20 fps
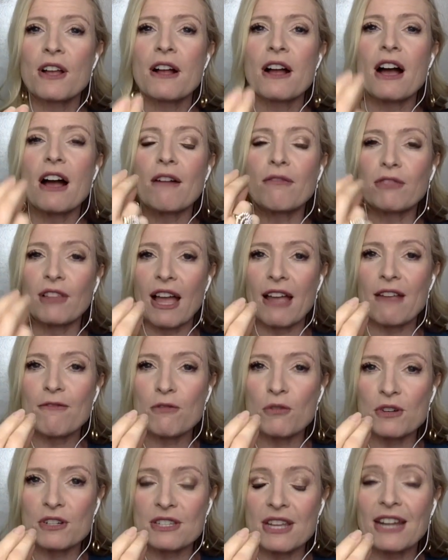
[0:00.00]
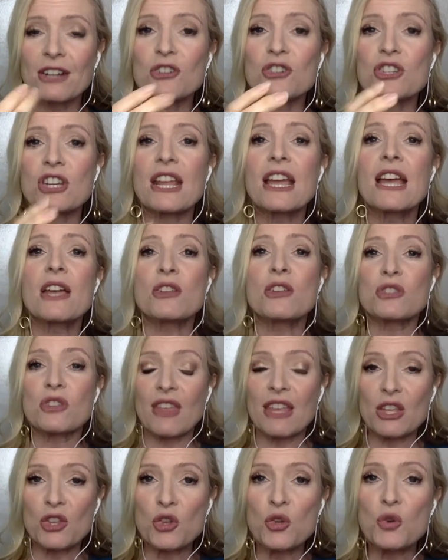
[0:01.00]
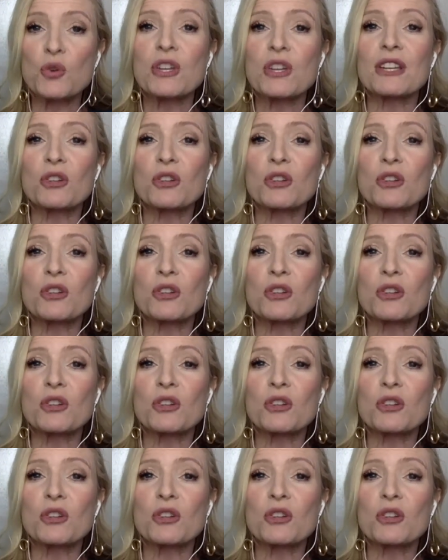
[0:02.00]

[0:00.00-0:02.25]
of life force energy so that you can